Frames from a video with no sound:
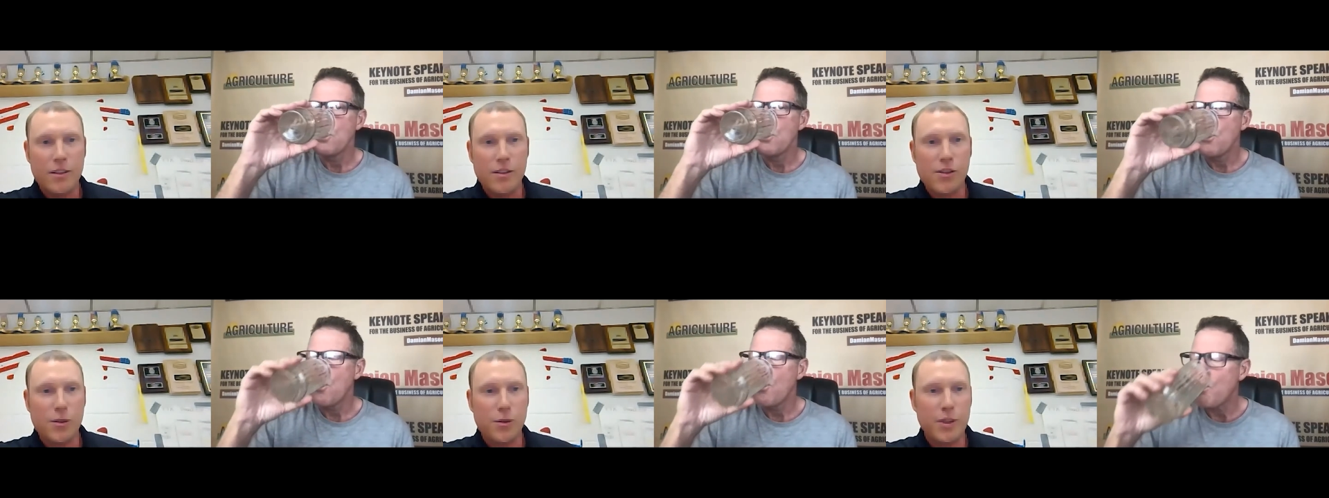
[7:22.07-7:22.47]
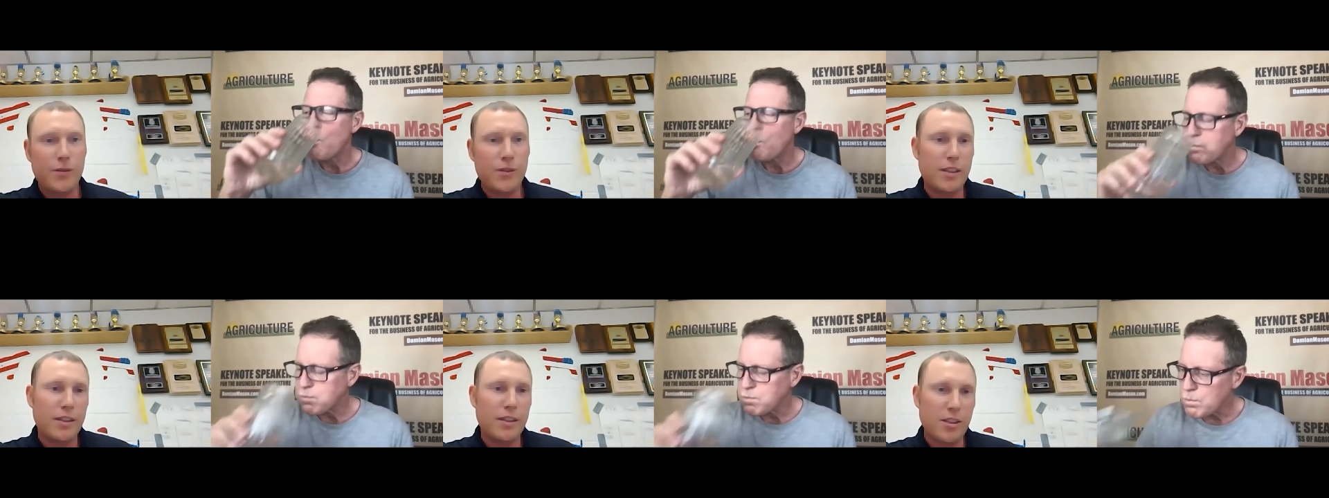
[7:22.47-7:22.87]
Speaker 1: So
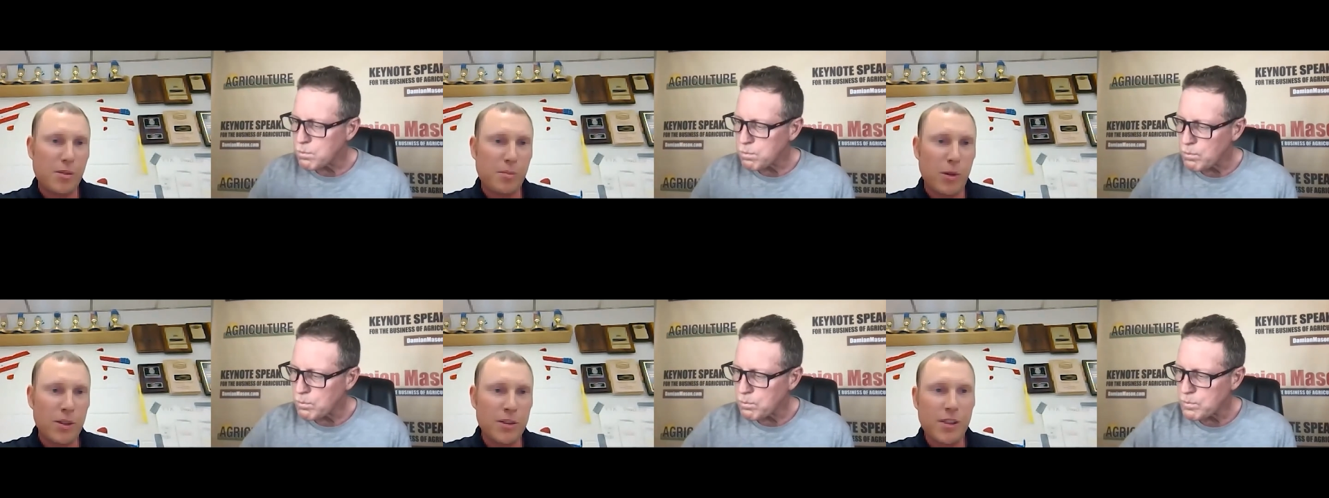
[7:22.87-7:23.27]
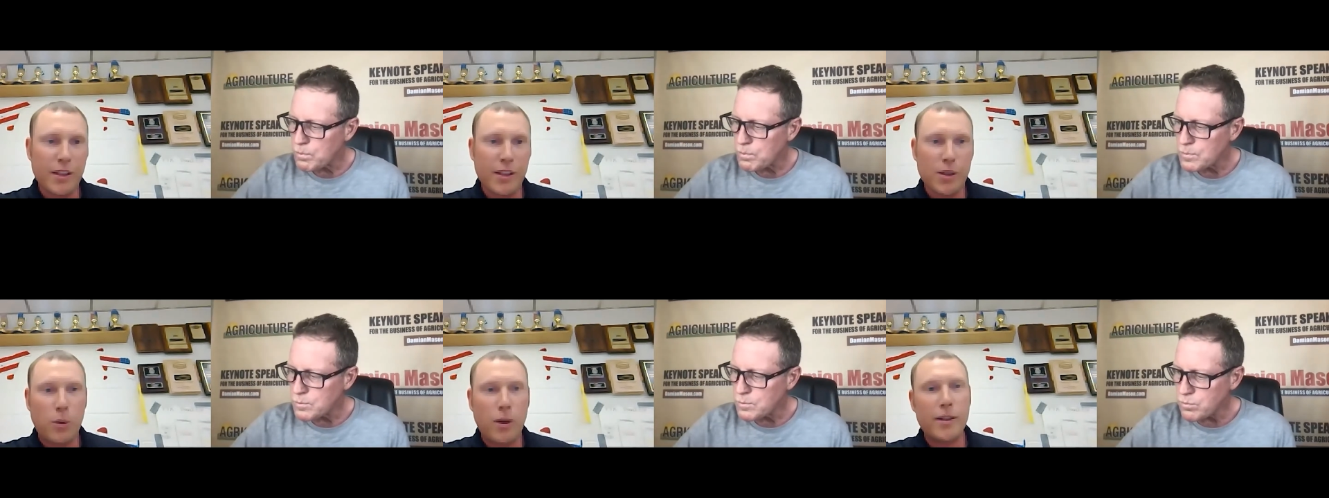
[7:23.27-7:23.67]
even in the small
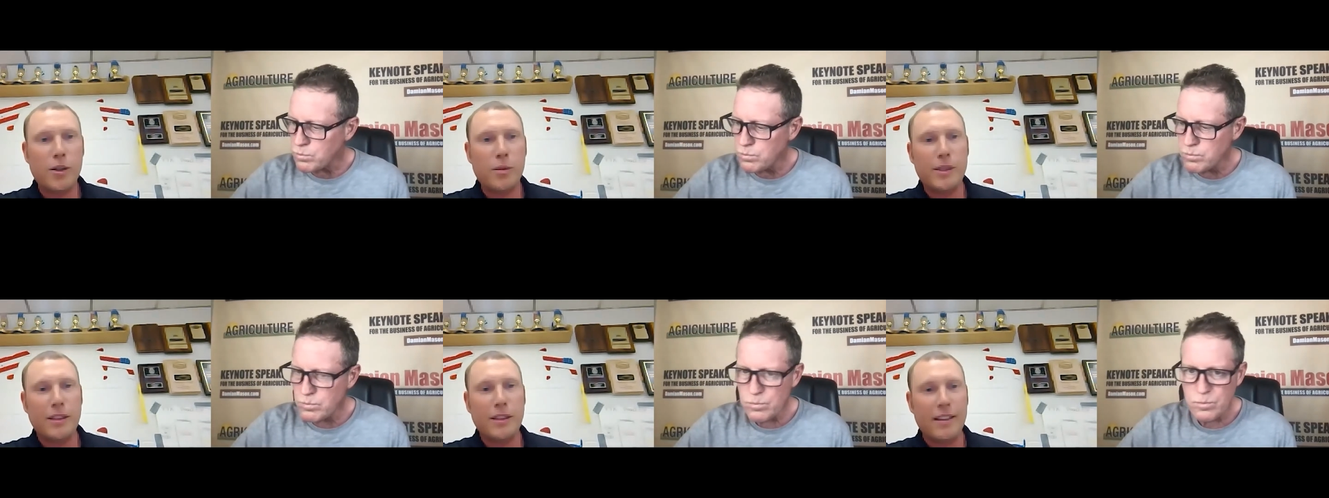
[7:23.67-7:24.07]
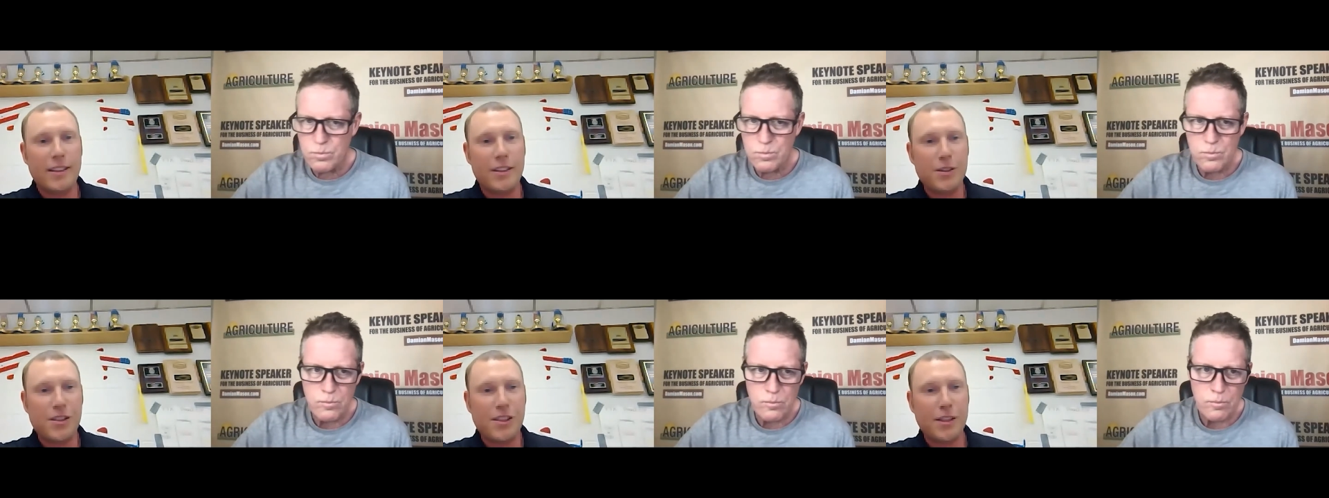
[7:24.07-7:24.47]
state of Wyoming,
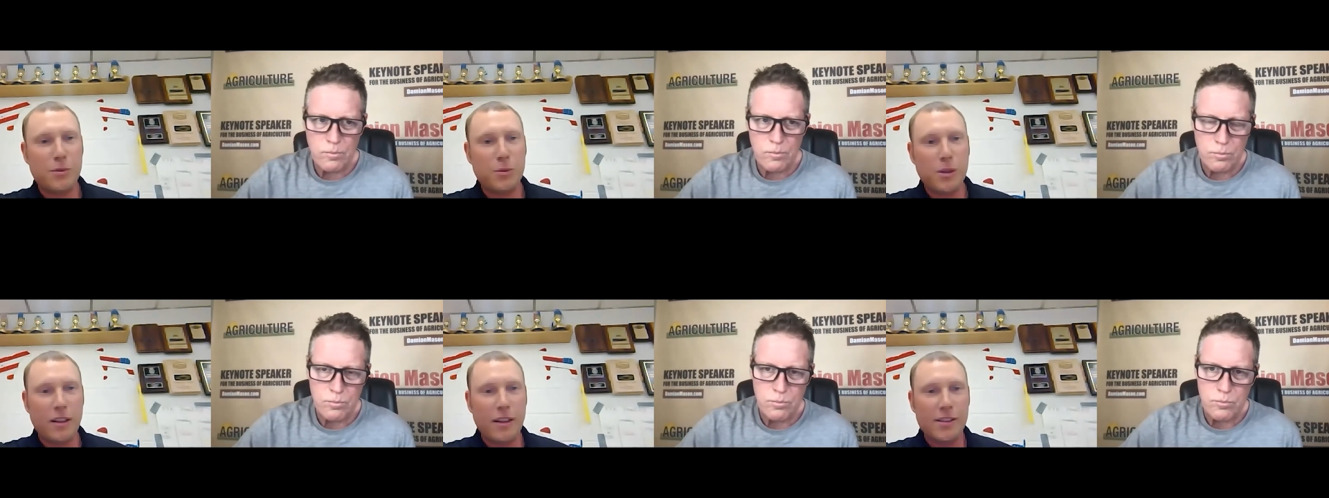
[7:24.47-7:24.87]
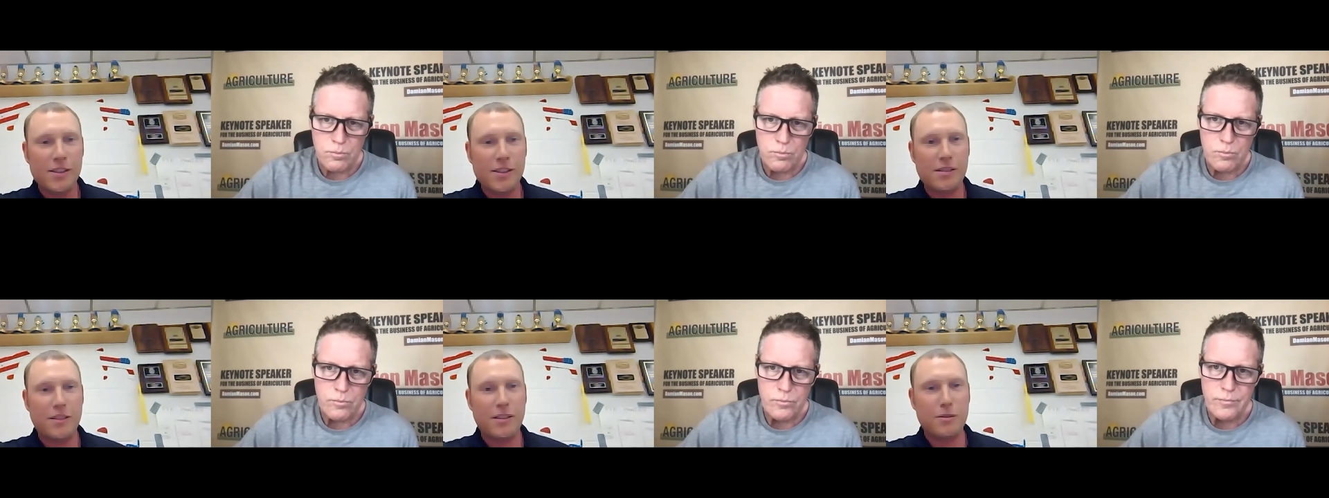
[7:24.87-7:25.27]
like you said, we're
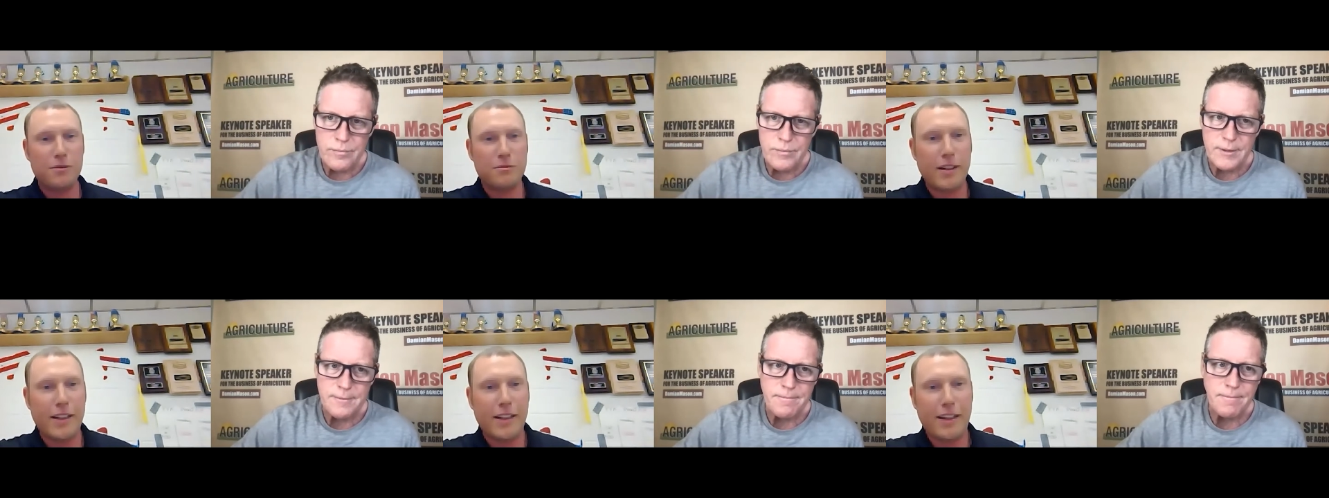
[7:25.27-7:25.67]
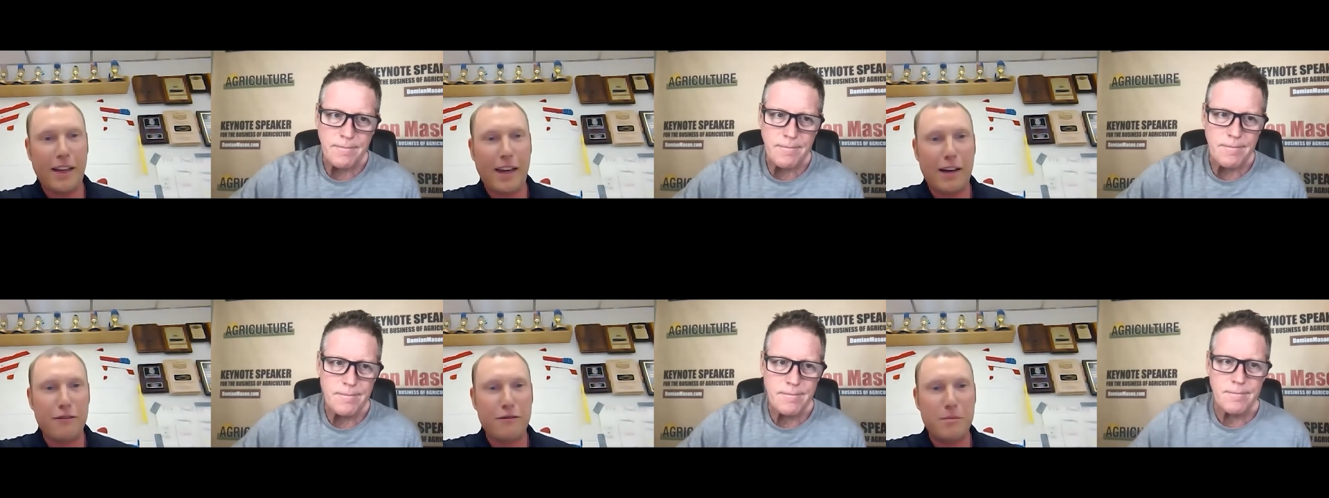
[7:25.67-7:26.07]
less, you know, right at a
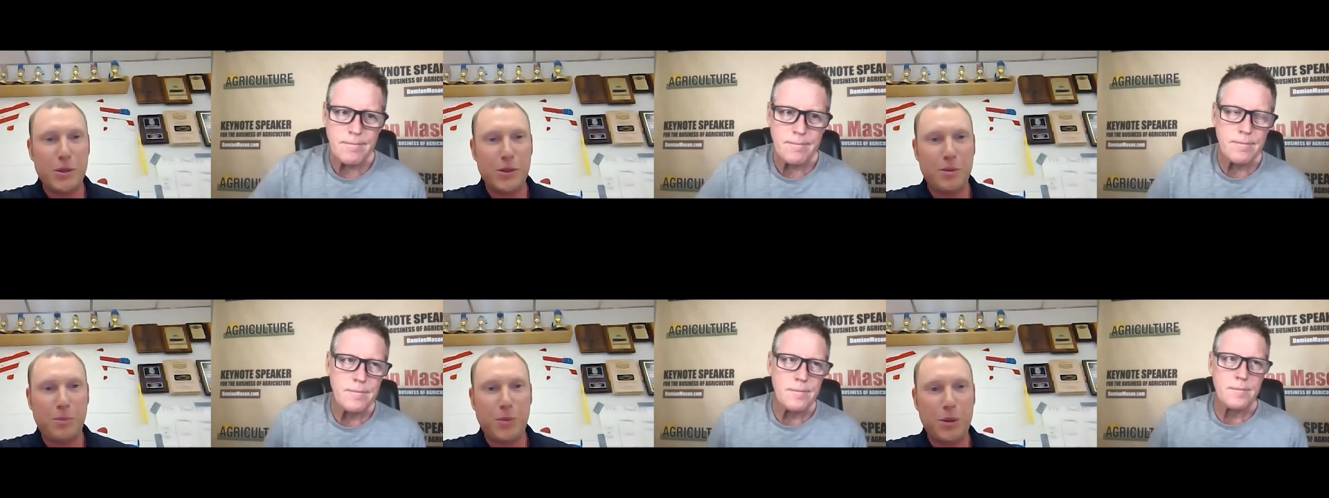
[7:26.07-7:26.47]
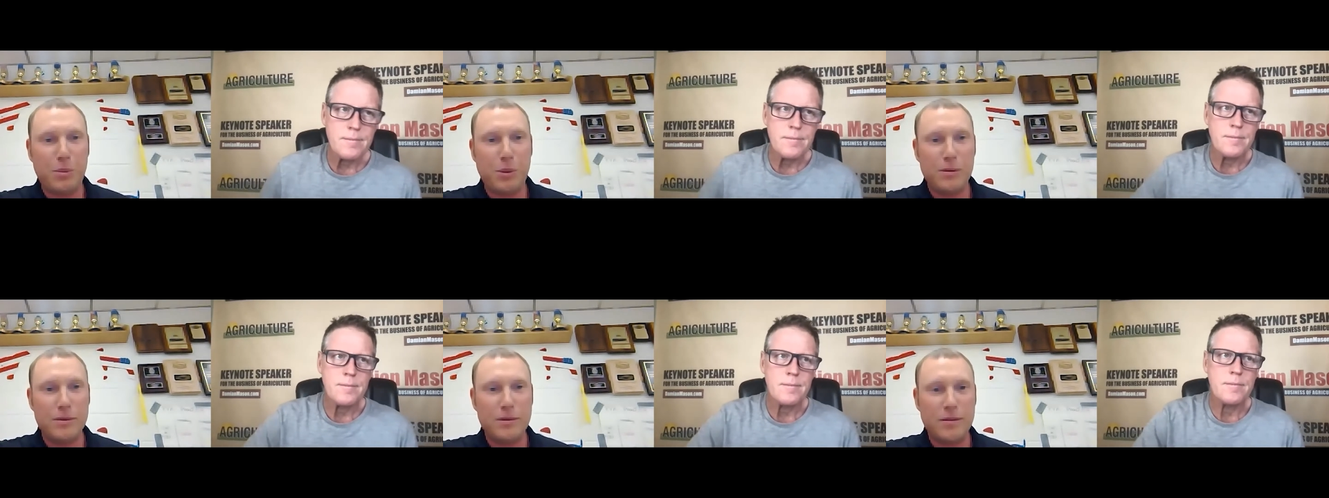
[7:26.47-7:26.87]
half a million
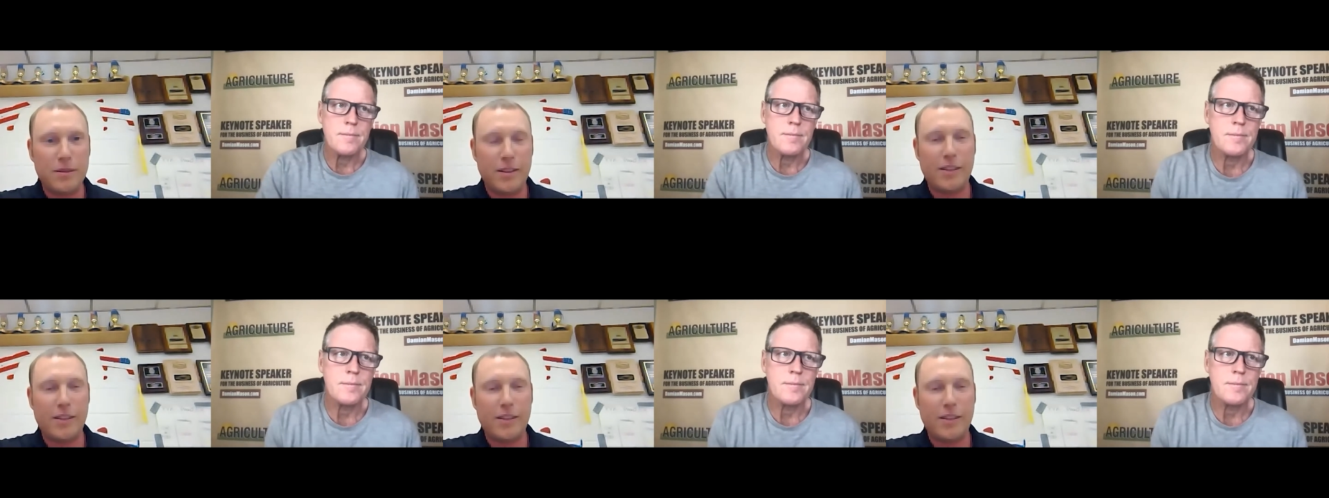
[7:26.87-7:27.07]
people.